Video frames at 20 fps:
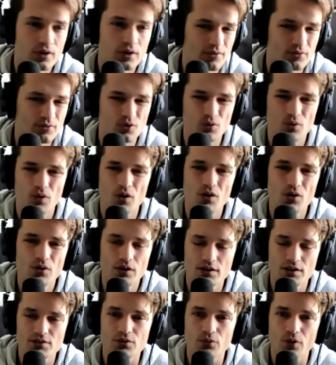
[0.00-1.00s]
I've grown
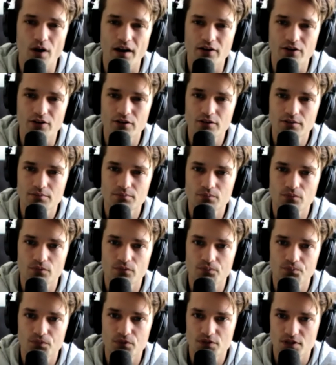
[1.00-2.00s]
as a writer
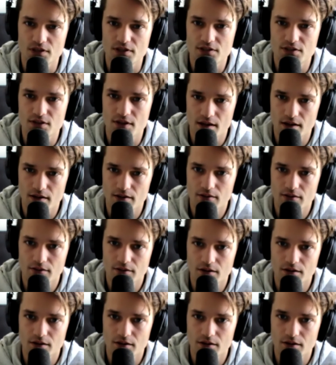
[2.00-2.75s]
since then.